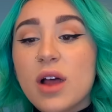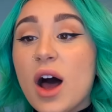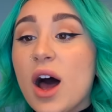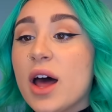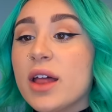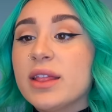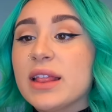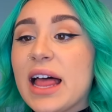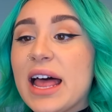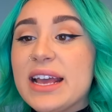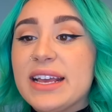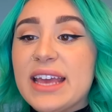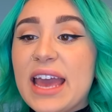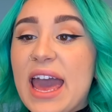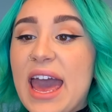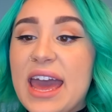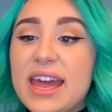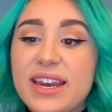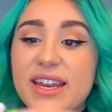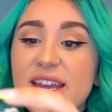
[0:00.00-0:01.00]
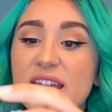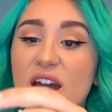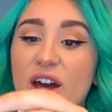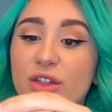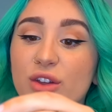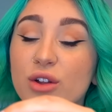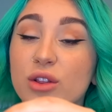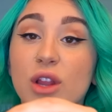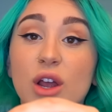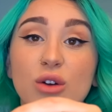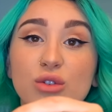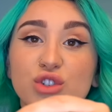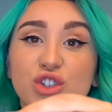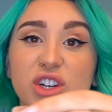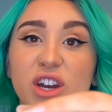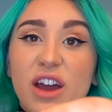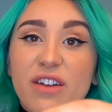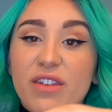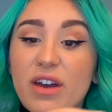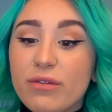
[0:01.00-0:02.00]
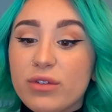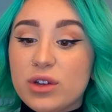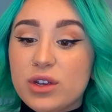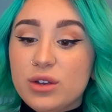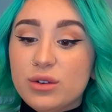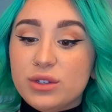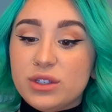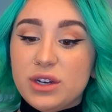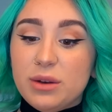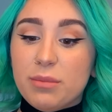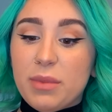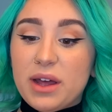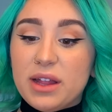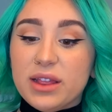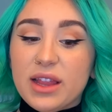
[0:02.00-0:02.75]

unlike any other lotion I've ever used in my